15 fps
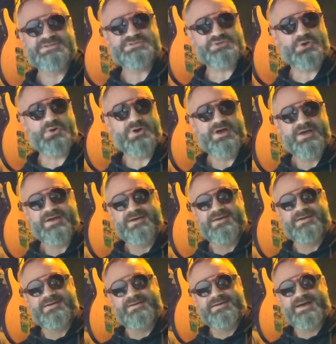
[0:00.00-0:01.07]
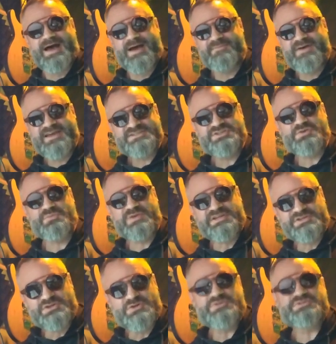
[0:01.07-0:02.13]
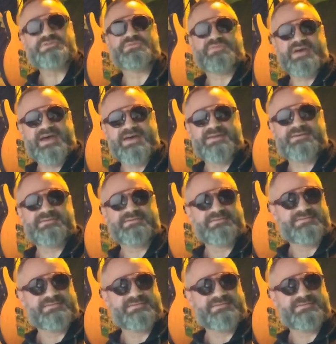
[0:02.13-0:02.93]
so I've actually reduced fat